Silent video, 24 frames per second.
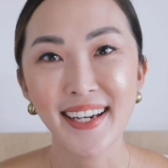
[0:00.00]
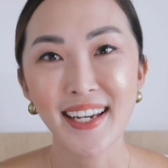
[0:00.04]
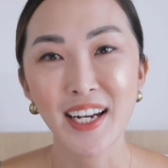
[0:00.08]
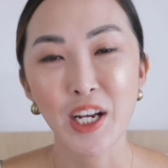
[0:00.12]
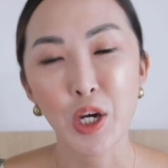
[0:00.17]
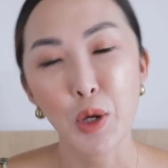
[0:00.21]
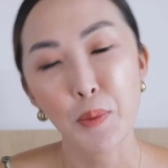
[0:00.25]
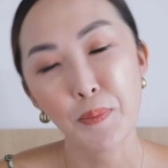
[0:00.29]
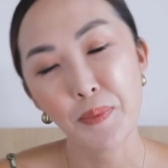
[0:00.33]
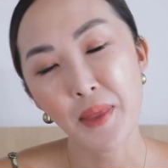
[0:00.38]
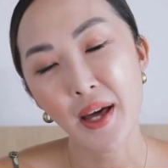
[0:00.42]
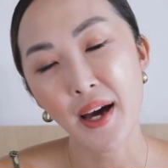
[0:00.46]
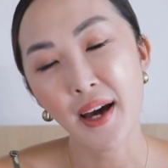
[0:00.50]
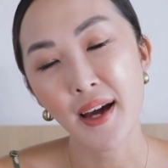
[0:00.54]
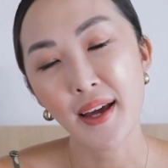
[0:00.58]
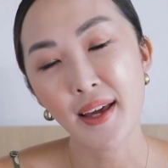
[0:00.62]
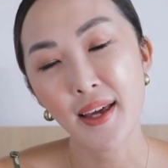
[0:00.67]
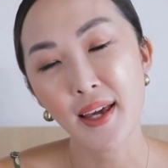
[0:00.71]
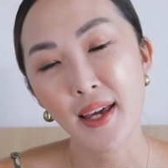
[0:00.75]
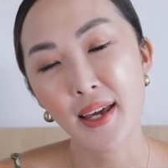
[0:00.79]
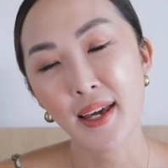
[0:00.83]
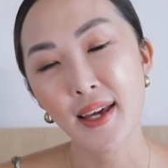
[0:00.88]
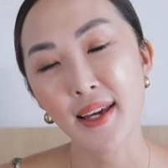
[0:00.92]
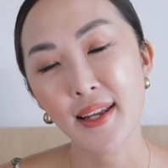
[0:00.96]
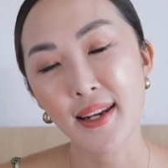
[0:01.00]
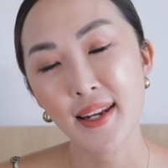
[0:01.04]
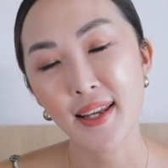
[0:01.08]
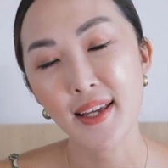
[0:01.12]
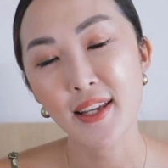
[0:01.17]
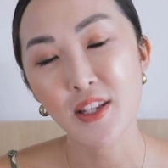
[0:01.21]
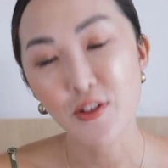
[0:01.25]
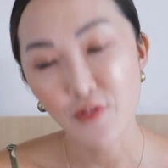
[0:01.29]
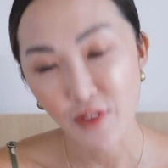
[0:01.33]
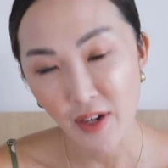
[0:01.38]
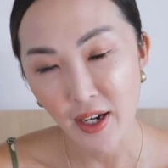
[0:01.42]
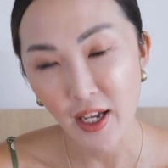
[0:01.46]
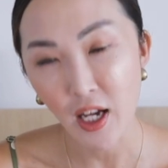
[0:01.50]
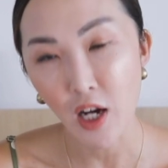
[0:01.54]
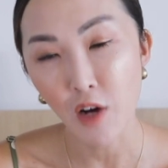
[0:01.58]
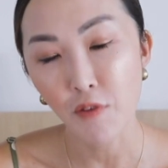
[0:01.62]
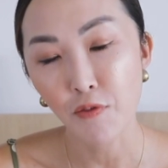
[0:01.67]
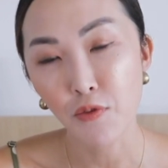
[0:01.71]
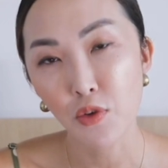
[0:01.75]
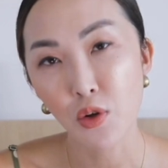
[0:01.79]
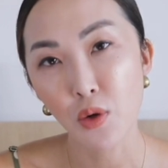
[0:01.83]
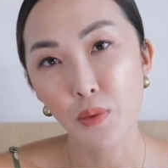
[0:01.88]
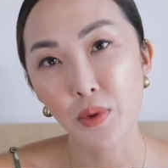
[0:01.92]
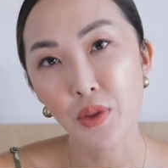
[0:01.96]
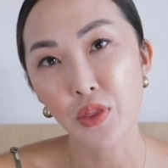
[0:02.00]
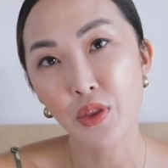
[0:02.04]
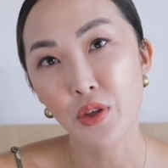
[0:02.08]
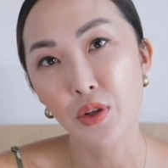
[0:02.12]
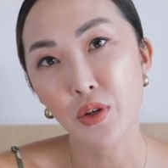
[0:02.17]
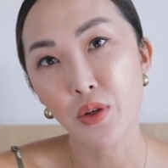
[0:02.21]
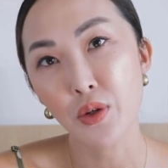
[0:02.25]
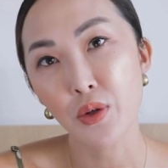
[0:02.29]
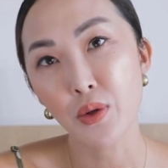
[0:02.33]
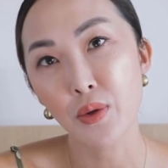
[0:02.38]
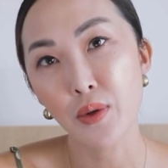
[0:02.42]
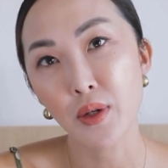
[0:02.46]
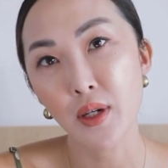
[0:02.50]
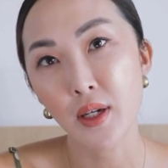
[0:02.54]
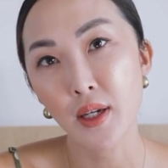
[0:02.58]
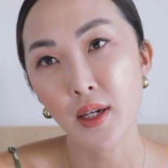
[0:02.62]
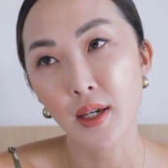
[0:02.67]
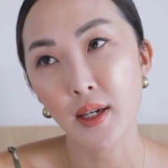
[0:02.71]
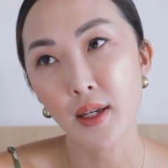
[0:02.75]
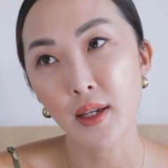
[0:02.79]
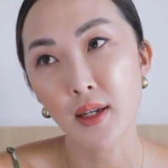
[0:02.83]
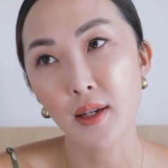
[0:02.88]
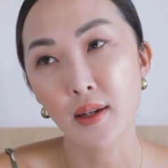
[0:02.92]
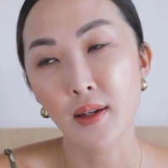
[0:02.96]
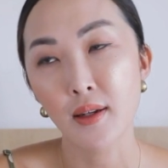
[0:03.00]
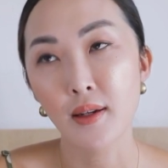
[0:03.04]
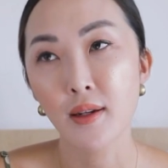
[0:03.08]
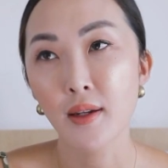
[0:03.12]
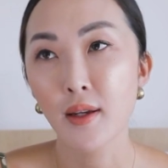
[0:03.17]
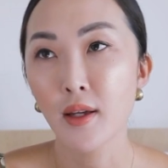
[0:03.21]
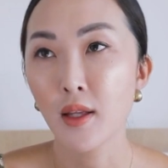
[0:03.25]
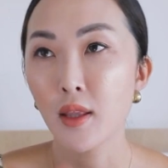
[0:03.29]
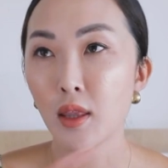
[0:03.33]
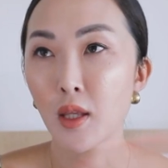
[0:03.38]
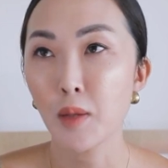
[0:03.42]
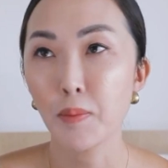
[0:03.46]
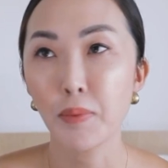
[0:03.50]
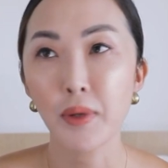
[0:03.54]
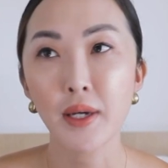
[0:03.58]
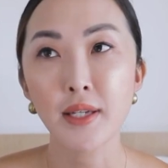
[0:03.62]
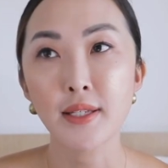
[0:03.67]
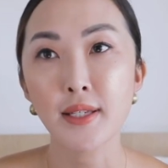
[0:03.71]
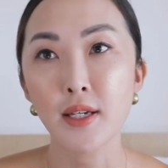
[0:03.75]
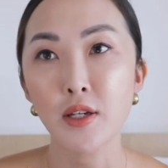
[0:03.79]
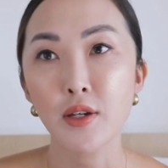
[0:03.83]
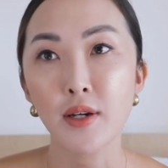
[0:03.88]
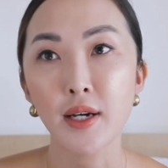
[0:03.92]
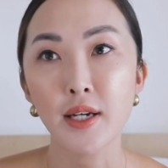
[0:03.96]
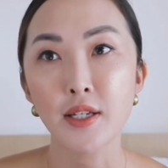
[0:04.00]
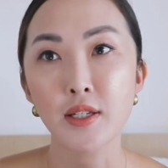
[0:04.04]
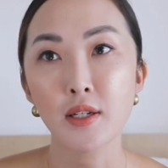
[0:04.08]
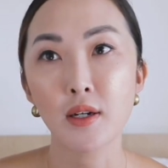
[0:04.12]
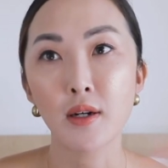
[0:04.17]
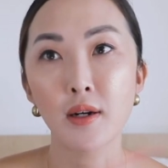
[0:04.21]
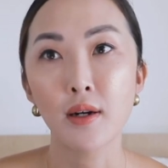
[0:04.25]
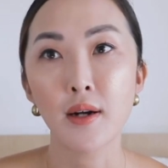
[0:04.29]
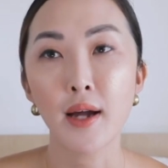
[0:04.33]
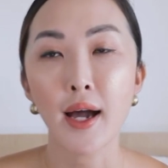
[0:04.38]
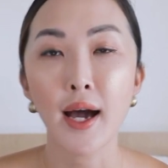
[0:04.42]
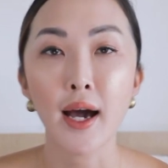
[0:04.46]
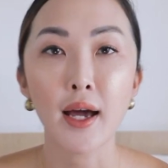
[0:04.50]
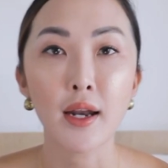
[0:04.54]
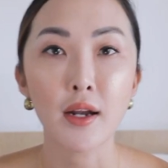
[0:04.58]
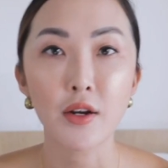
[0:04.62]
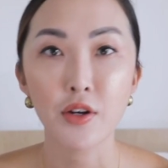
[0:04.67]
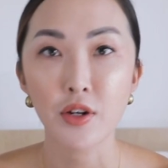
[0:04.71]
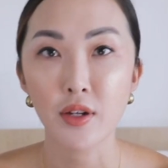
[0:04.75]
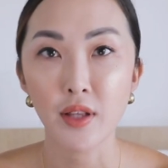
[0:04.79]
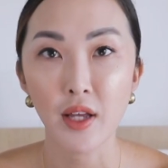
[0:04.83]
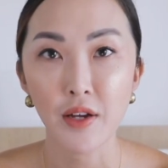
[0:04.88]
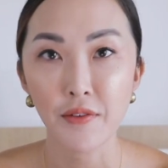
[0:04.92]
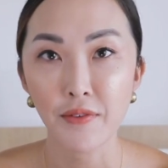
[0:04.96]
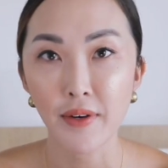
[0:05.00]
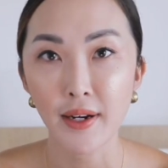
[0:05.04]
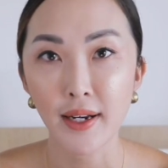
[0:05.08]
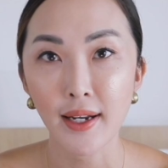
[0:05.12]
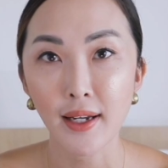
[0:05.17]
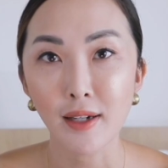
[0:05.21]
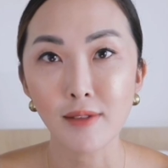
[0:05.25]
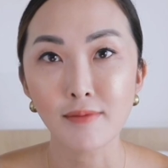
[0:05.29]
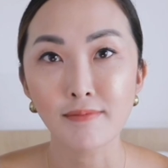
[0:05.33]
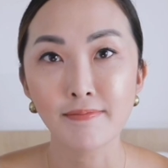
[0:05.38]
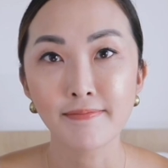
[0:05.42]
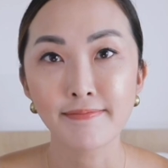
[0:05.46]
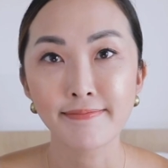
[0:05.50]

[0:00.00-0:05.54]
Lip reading: And I hope that it is very helpful with you in the place that you guys are at in your life right now.